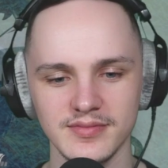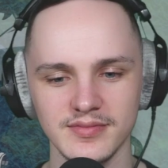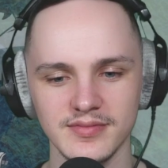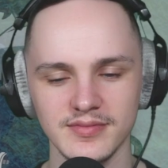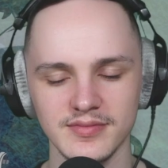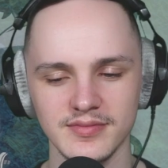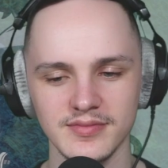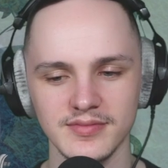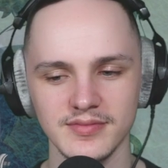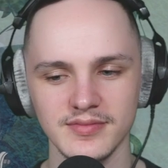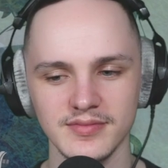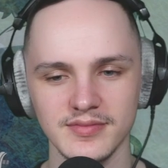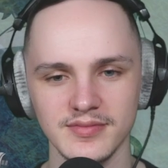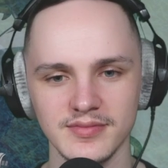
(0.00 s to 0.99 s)

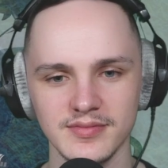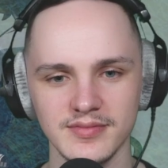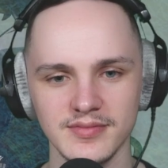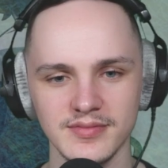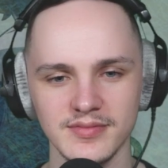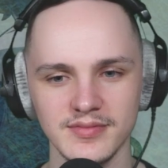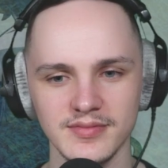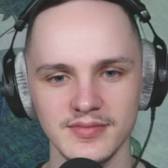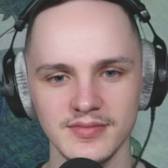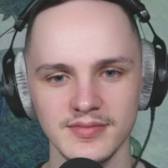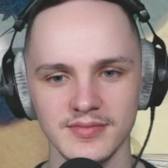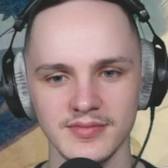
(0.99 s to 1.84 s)
Nothing is said.